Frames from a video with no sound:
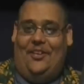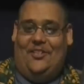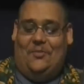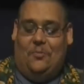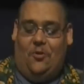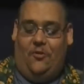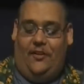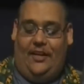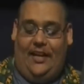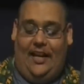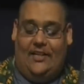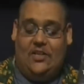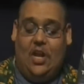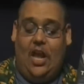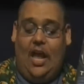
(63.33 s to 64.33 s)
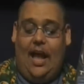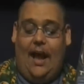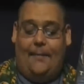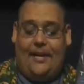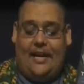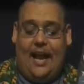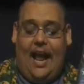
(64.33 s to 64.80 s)
this movie, guys.
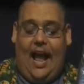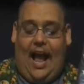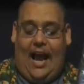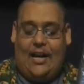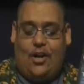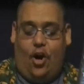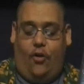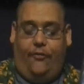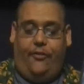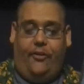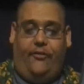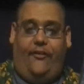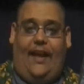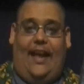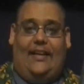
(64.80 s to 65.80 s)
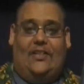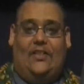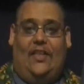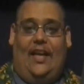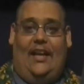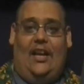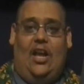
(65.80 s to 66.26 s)
I mean, I know for a fact
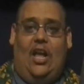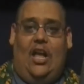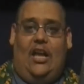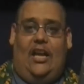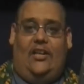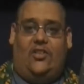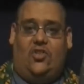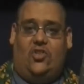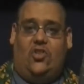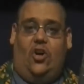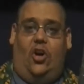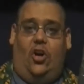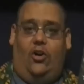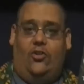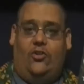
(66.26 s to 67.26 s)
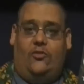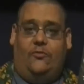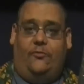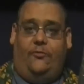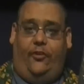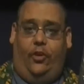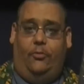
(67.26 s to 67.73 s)
that it stars
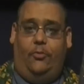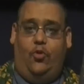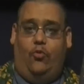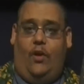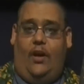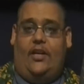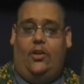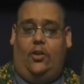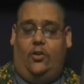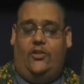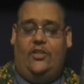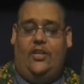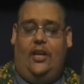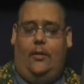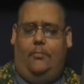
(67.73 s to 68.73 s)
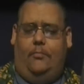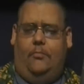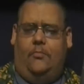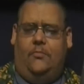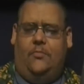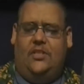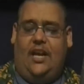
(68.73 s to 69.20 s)
Full Moon regular
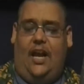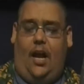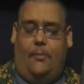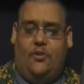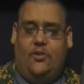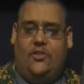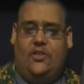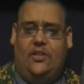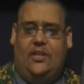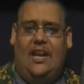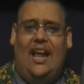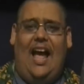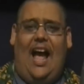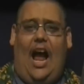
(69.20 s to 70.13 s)
Tim Thomerson.